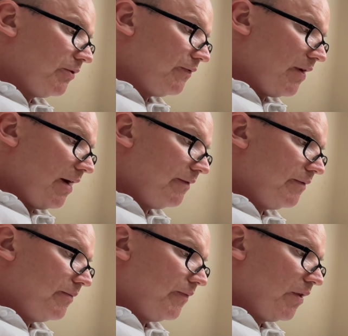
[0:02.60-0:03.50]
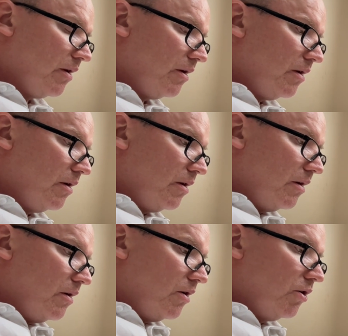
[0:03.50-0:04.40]
5.
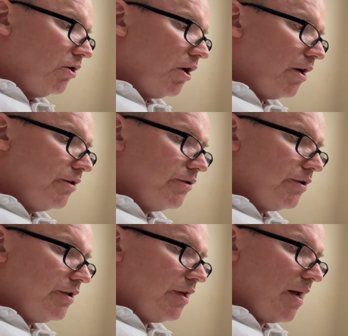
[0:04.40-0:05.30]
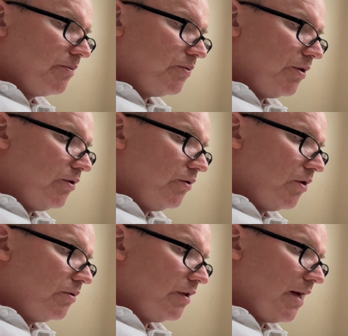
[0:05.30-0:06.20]
Guard your steps when you
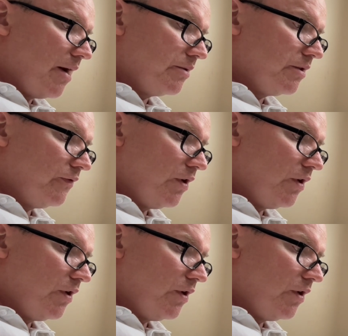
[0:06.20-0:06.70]
go to the house of